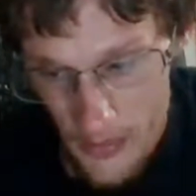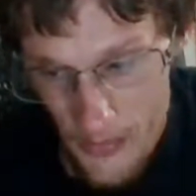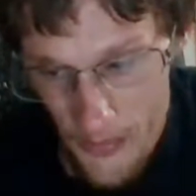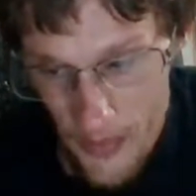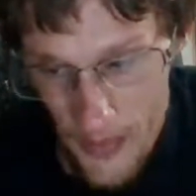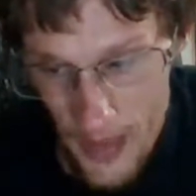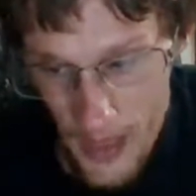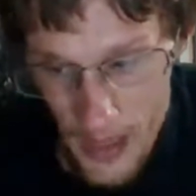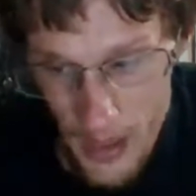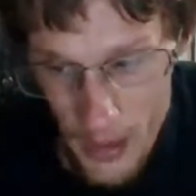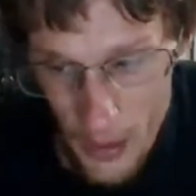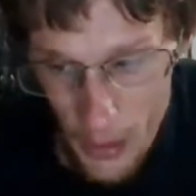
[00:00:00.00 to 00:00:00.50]

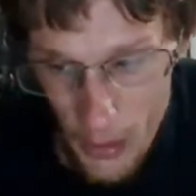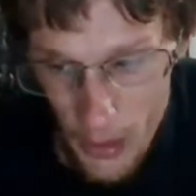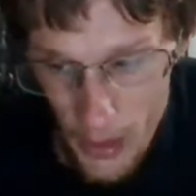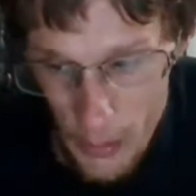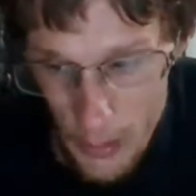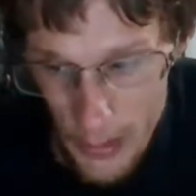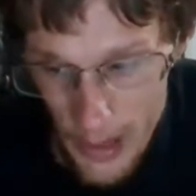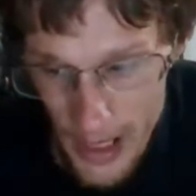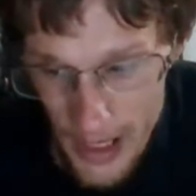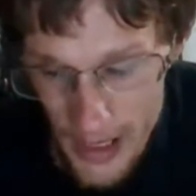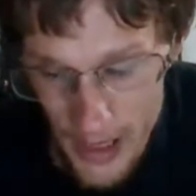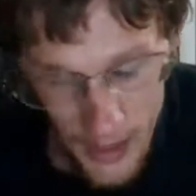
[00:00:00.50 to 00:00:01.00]
It's a little
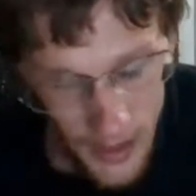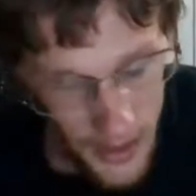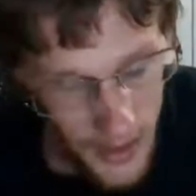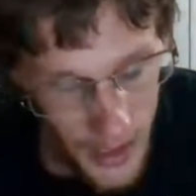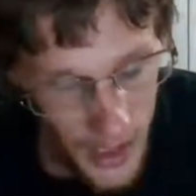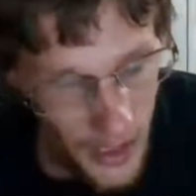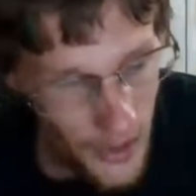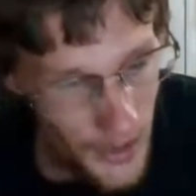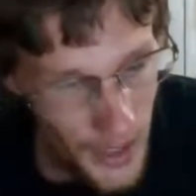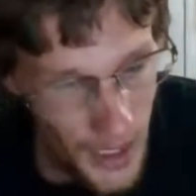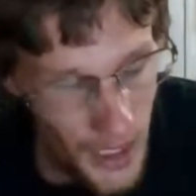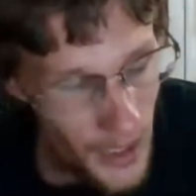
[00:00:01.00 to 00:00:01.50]
depressing
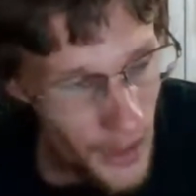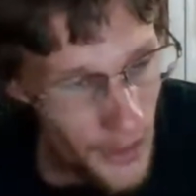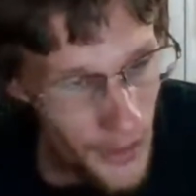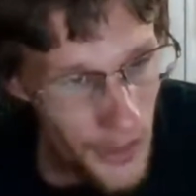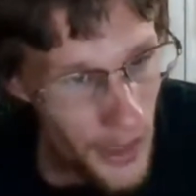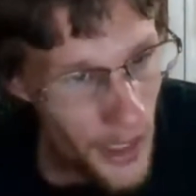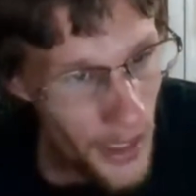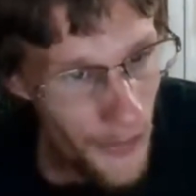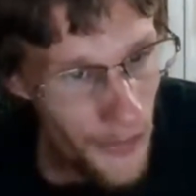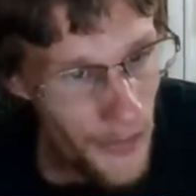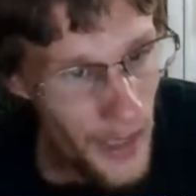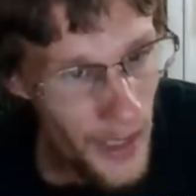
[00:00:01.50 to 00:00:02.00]
knowing that
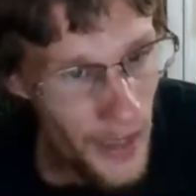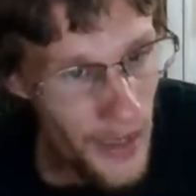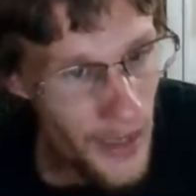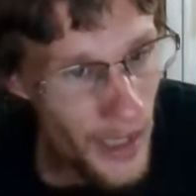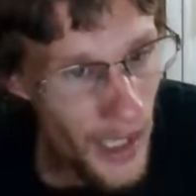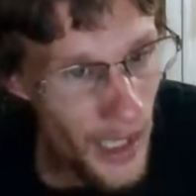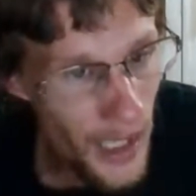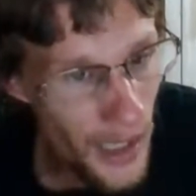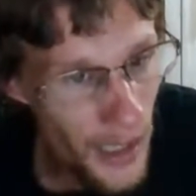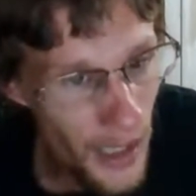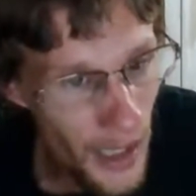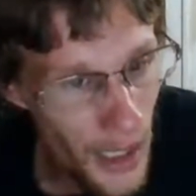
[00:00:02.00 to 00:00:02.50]
there's
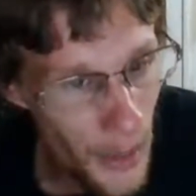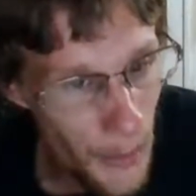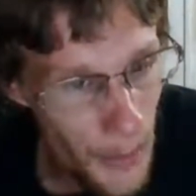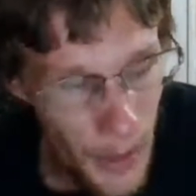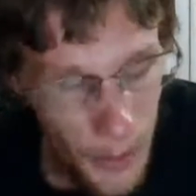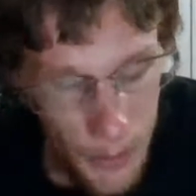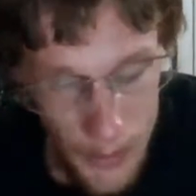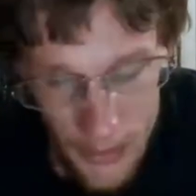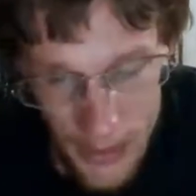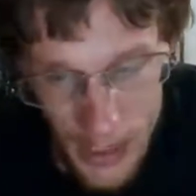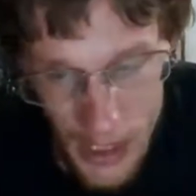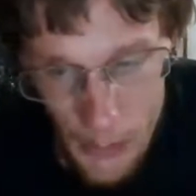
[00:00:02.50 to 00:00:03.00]
not a lot of
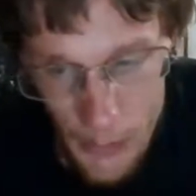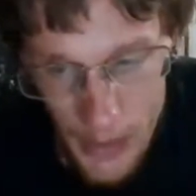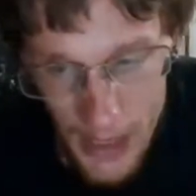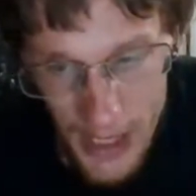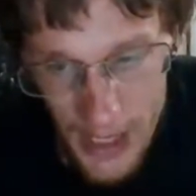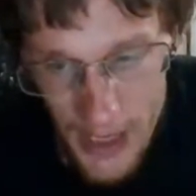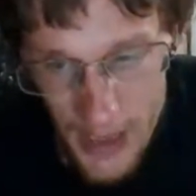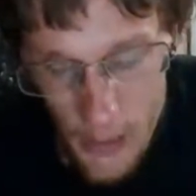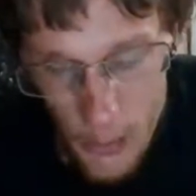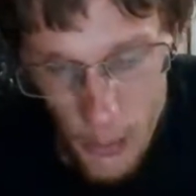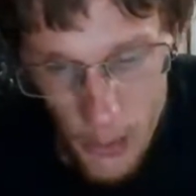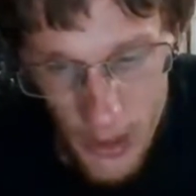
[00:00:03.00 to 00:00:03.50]
people around my
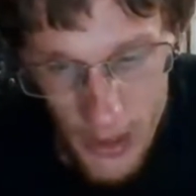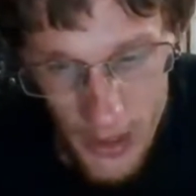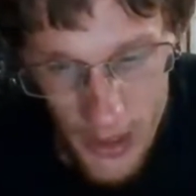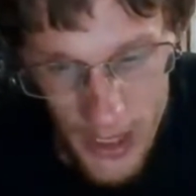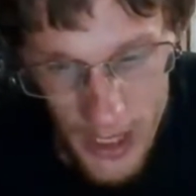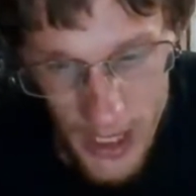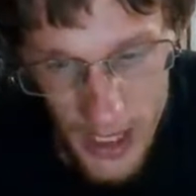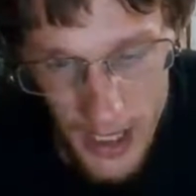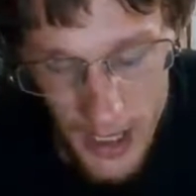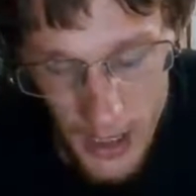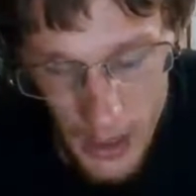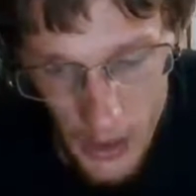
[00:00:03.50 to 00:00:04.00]
age who want to
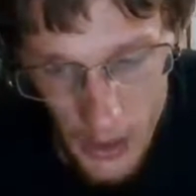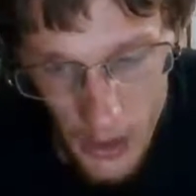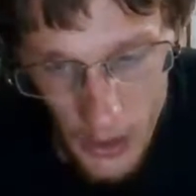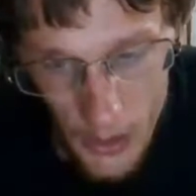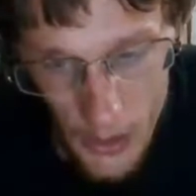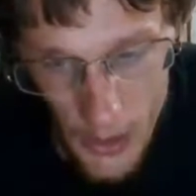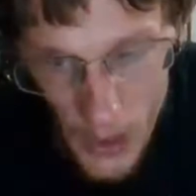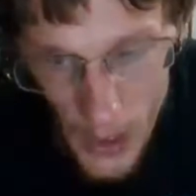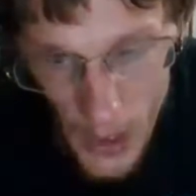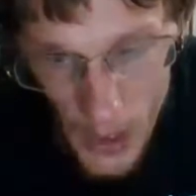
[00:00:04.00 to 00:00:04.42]
stay here.